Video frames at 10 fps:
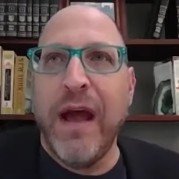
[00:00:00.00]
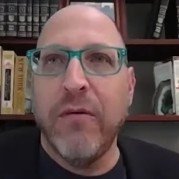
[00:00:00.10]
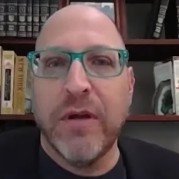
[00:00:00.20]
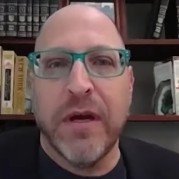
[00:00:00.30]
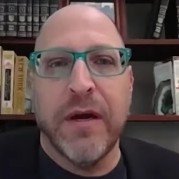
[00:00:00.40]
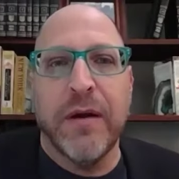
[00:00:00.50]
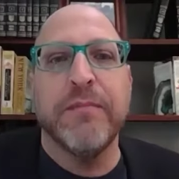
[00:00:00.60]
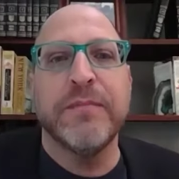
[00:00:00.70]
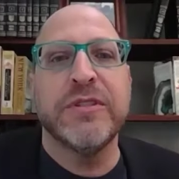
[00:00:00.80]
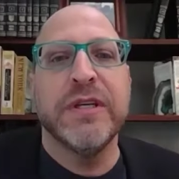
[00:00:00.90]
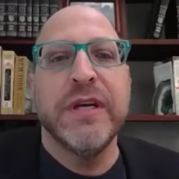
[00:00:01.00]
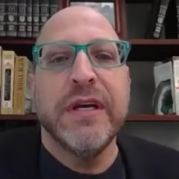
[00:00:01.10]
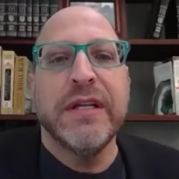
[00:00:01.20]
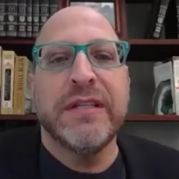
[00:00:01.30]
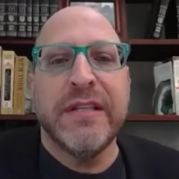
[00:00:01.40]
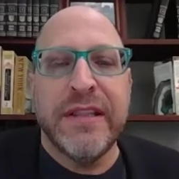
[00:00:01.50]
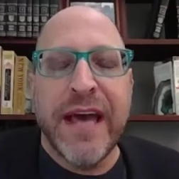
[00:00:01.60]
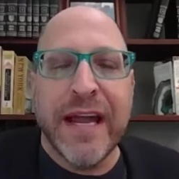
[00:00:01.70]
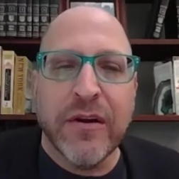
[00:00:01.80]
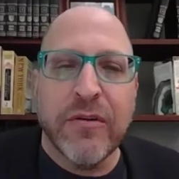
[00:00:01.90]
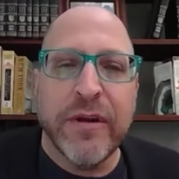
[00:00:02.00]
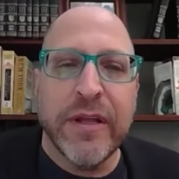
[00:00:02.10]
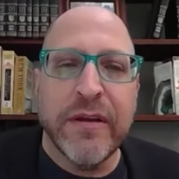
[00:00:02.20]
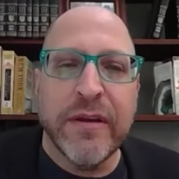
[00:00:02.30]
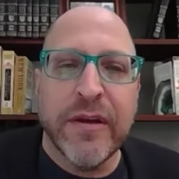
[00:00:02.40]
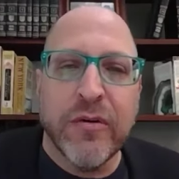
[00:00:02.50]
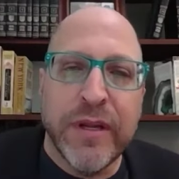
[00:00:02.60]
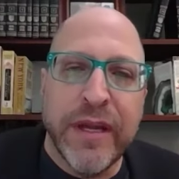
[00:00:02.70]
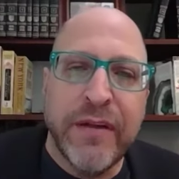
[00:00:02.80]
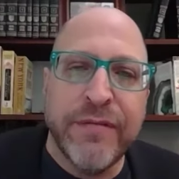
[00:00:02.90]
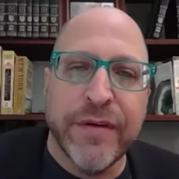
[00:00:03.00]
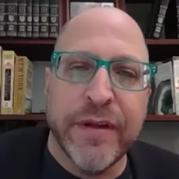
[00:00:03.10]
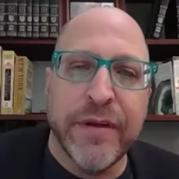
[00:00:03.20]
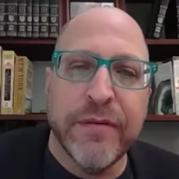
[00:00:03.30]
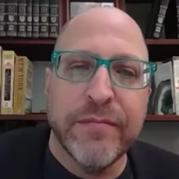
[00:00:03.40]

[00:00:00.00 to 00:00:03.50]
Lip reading: outcomes did that create for you?